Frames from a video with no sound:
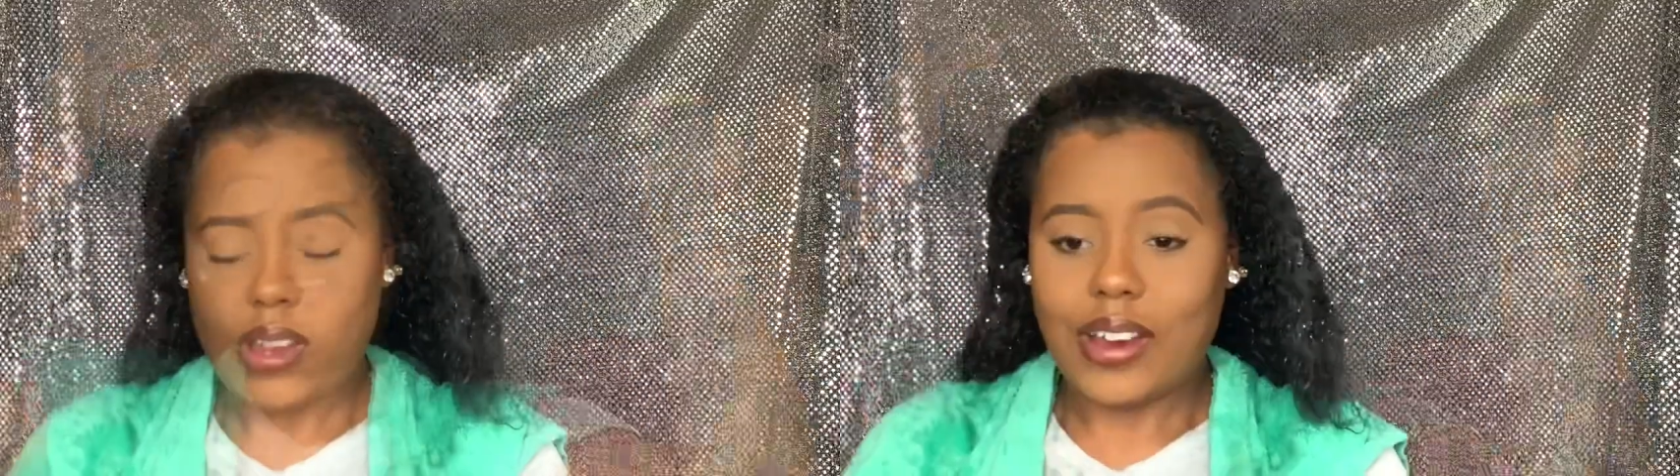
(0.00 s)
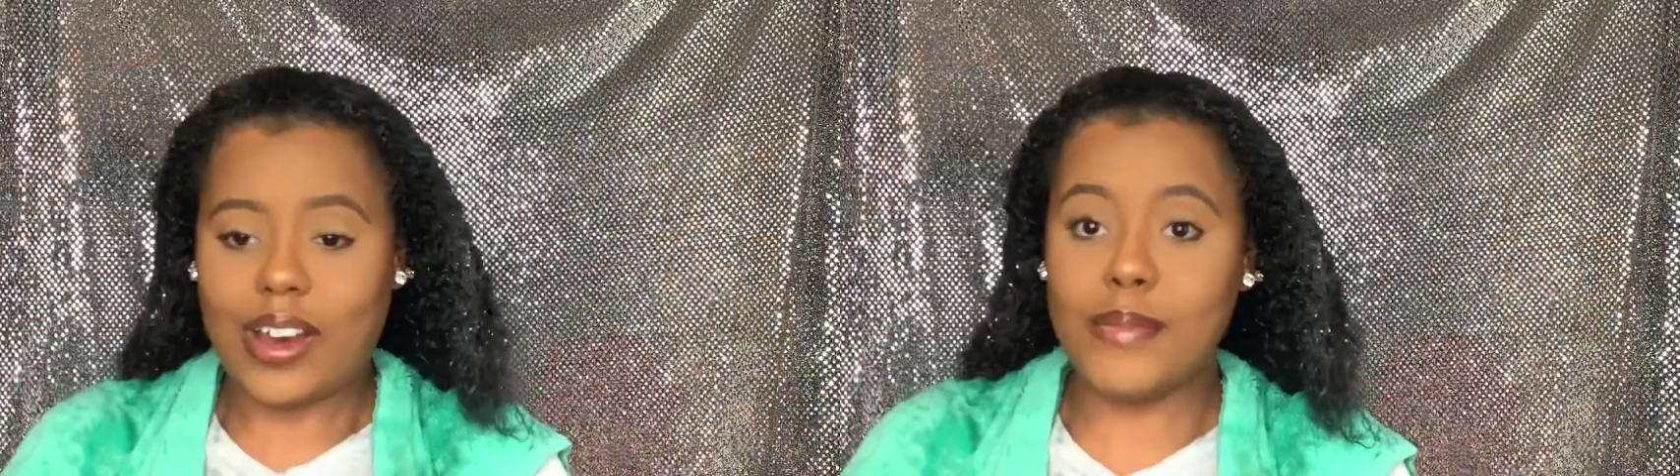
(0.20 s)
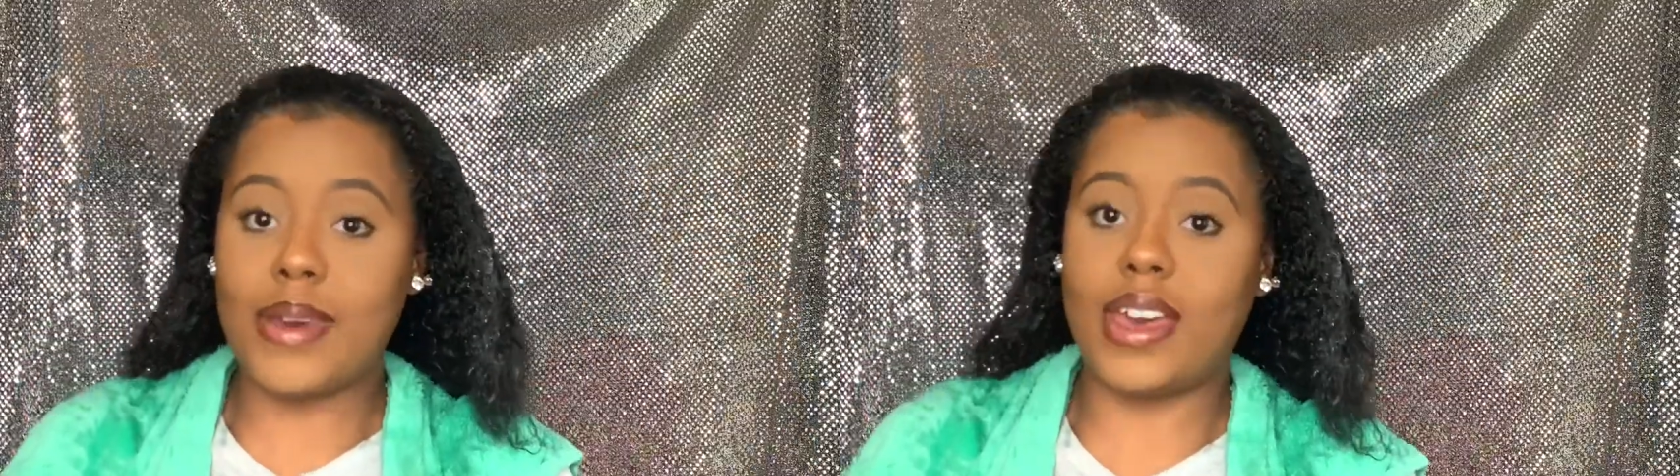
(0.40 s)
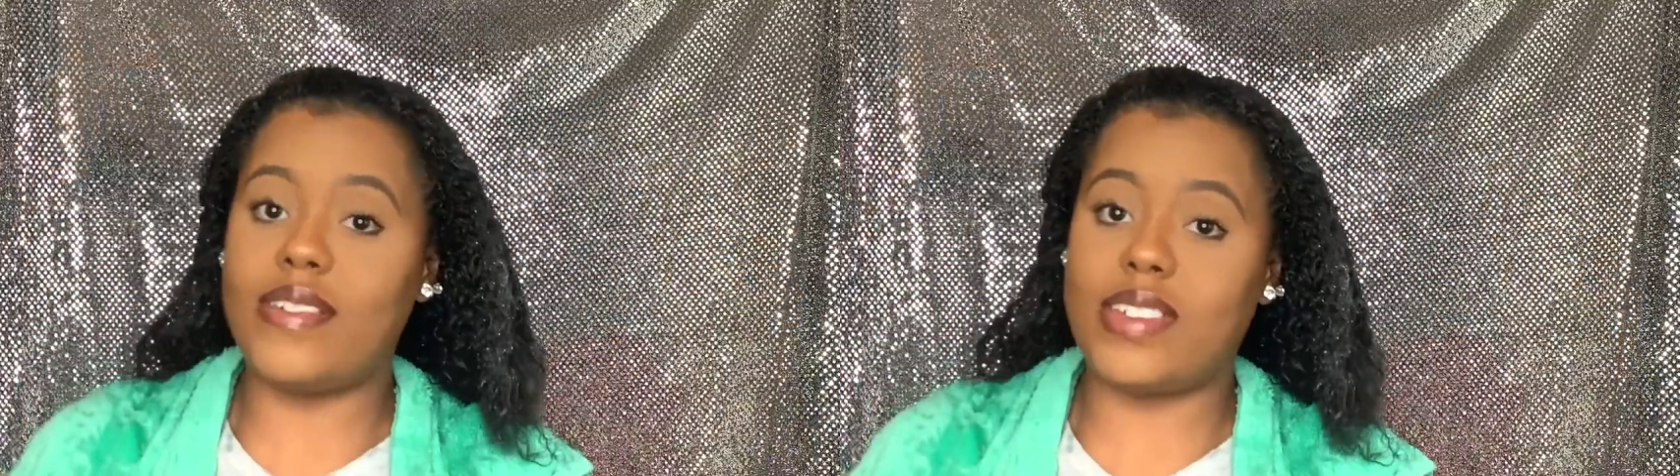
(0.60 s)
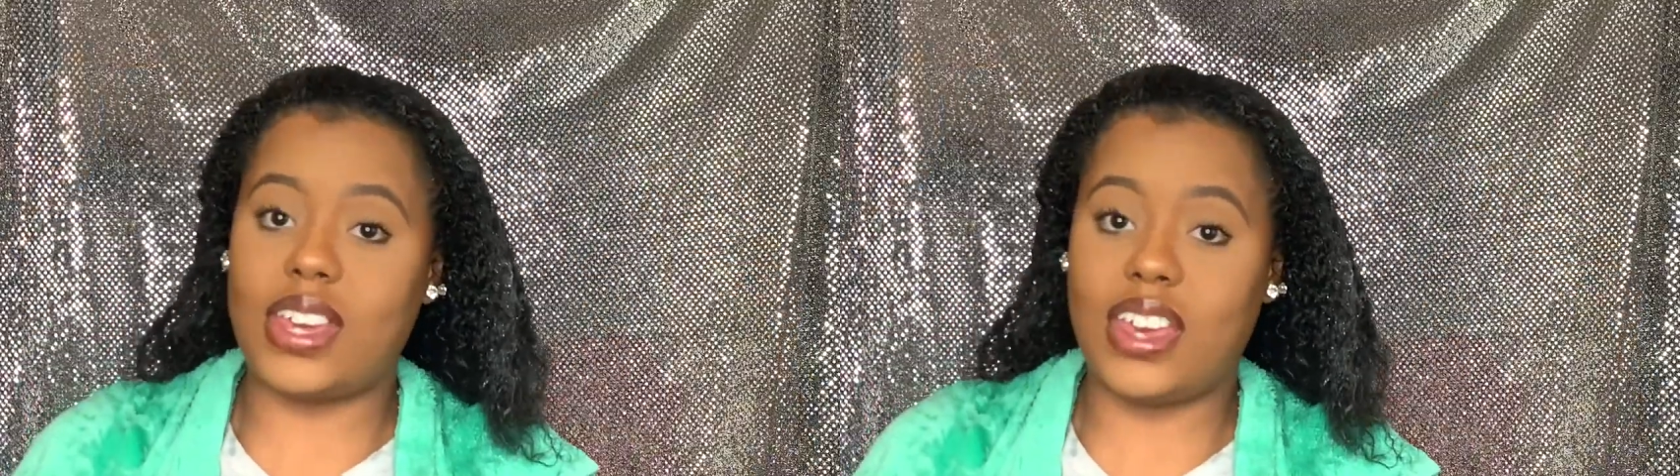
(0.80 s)
I'm
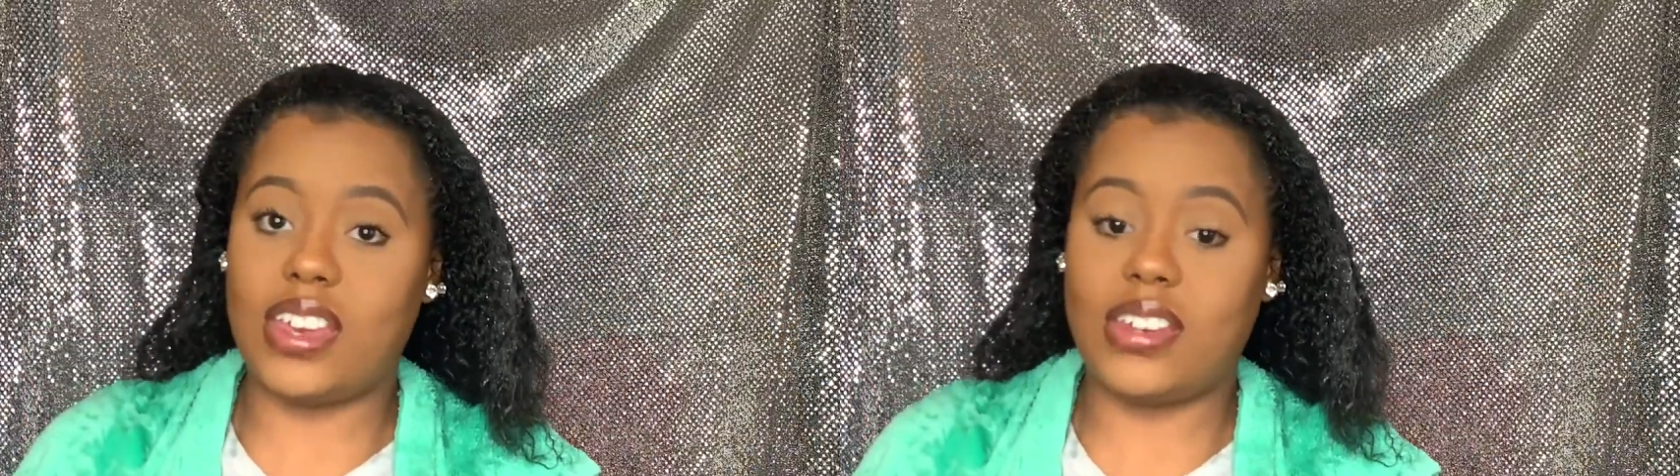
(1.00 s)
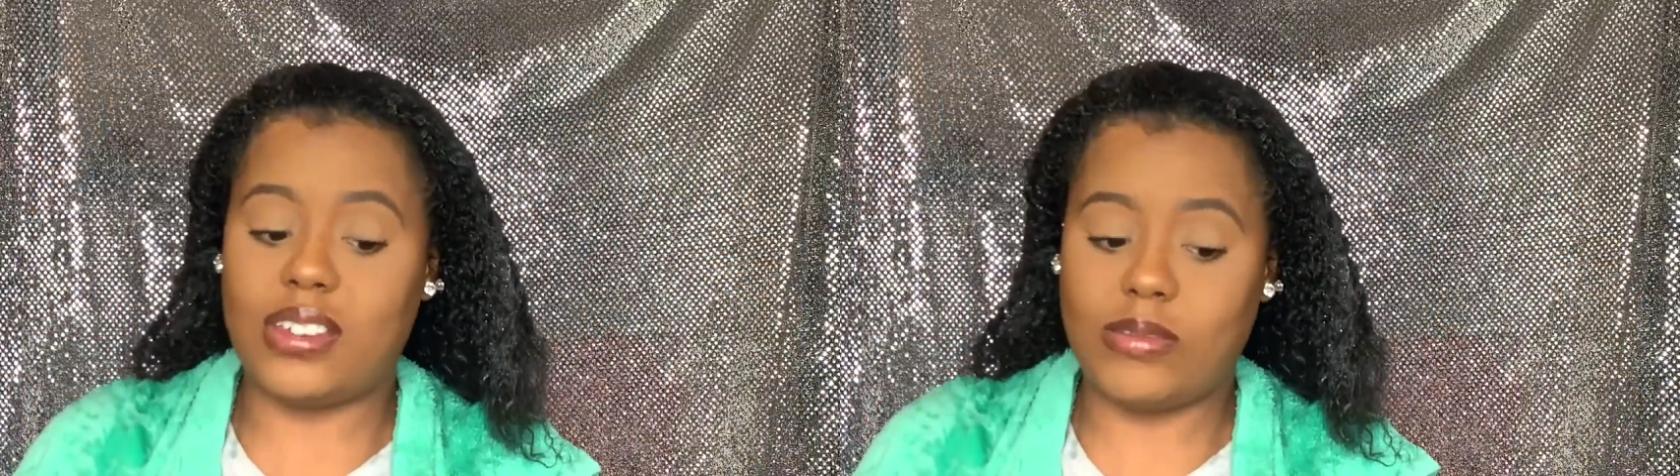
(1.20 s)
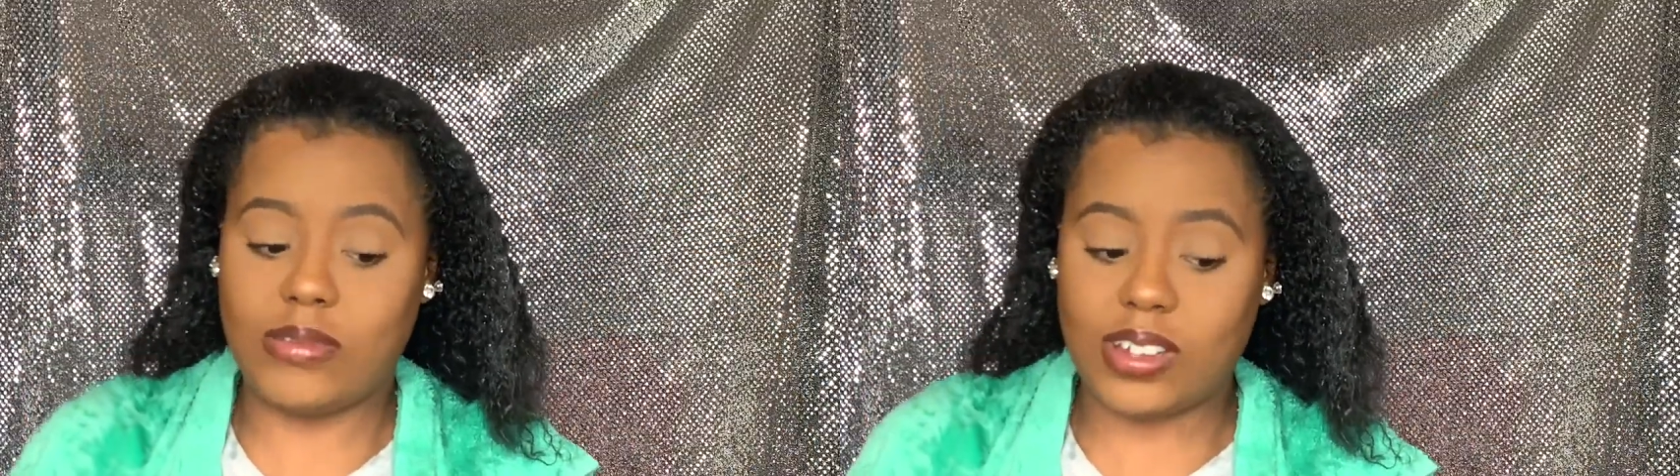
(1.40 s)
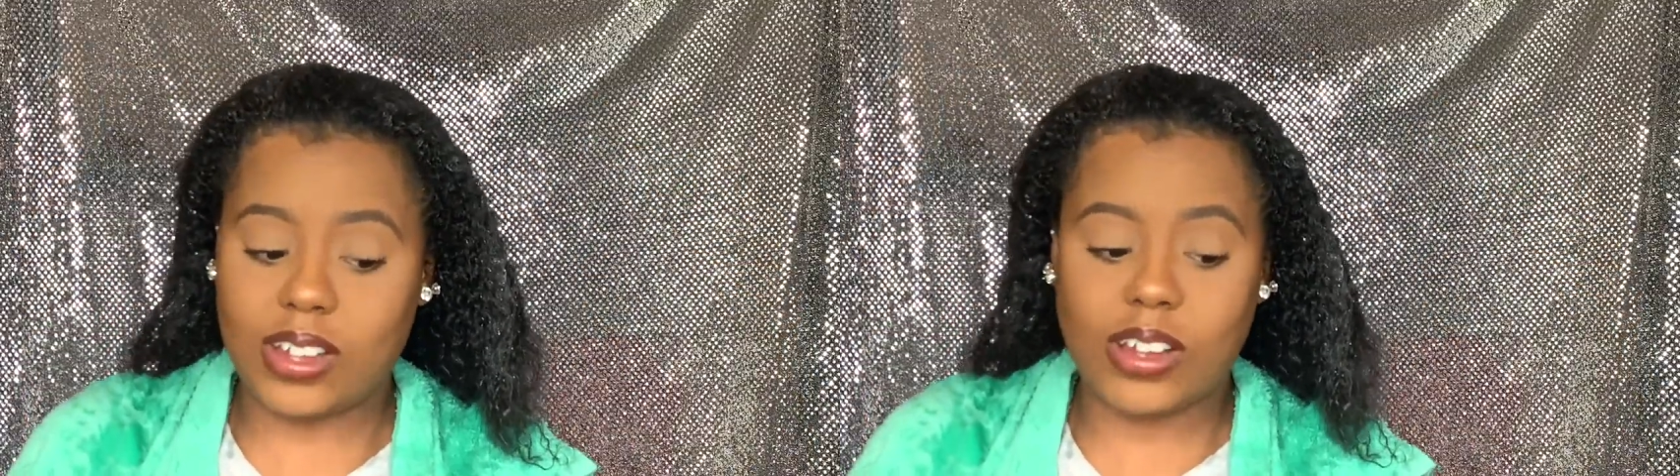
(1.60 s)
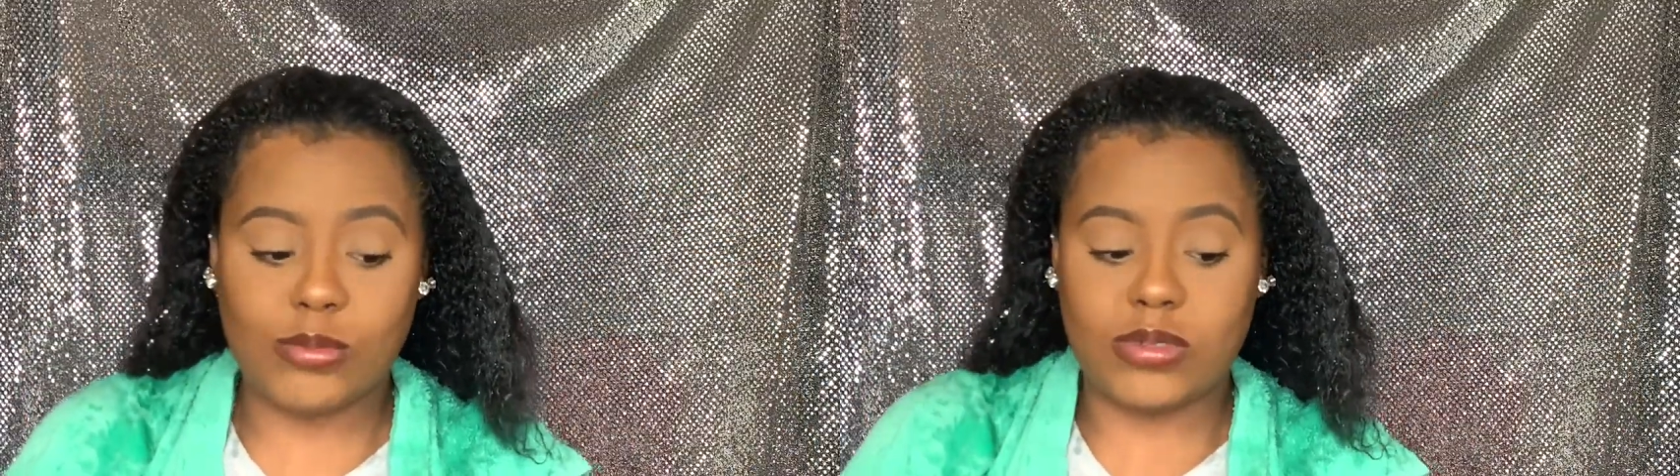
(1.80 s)
heavy-handed when it
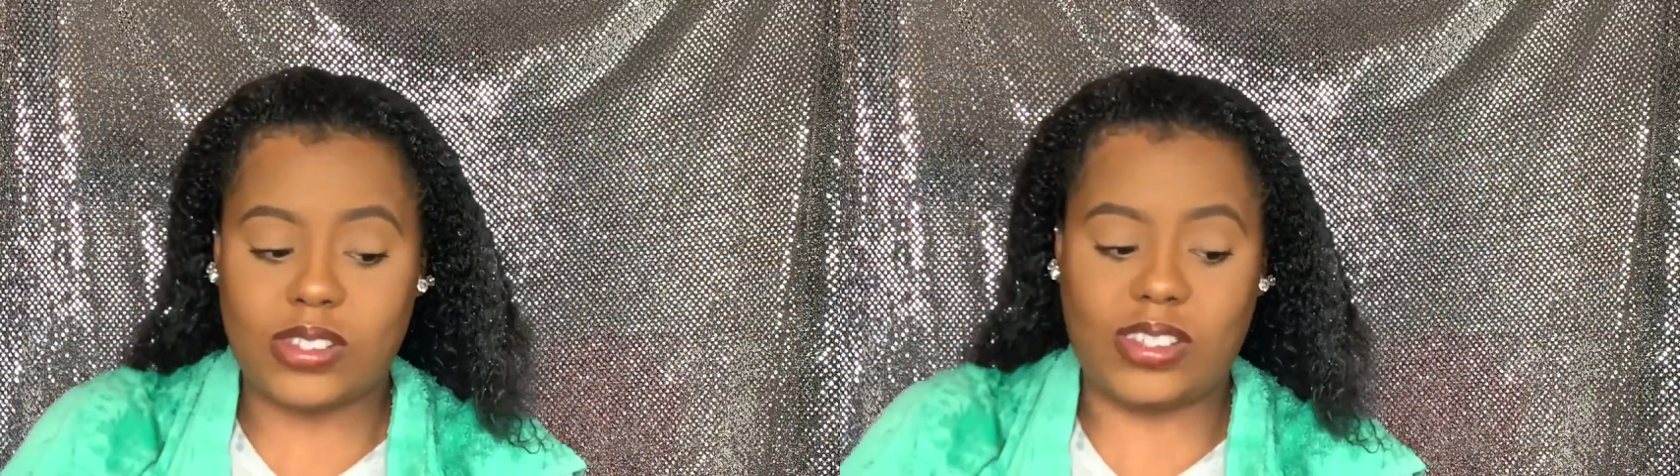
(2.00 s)
comes